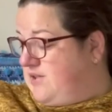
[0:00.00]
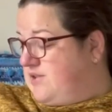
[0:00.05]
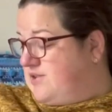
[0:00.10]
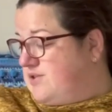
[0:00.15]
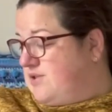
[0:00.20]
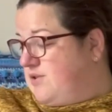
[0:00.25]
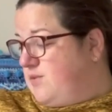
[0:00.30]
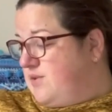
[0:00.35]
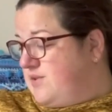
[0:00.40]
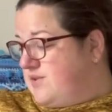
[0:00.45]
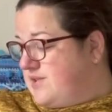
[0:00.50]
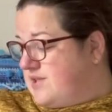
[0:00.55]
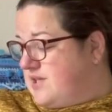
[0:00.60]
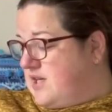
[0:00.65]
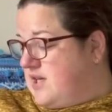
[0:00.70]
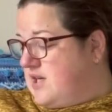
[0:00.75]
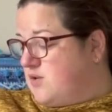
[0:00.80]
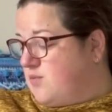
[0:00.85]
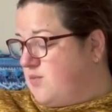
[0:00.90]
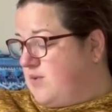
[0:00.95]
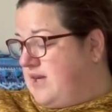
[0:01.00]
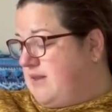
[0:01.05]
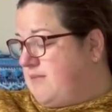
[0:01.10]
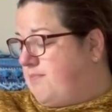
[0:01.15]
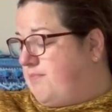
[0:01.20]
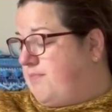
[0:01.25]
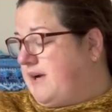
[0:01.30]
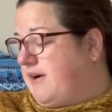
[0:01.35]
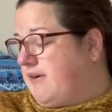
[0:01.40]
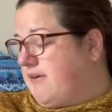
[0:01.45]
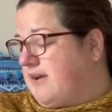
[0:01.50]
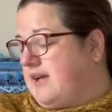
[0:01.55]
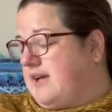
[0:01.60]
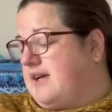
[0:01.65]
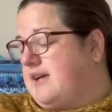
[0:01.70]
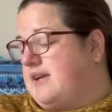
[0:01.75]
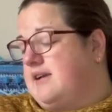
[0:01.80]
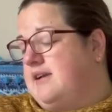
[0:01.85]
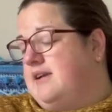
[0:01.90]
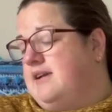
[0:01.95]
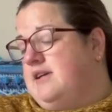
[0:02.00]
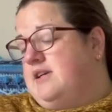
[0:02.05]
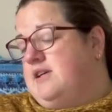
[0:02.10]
So we'll start with Baragan.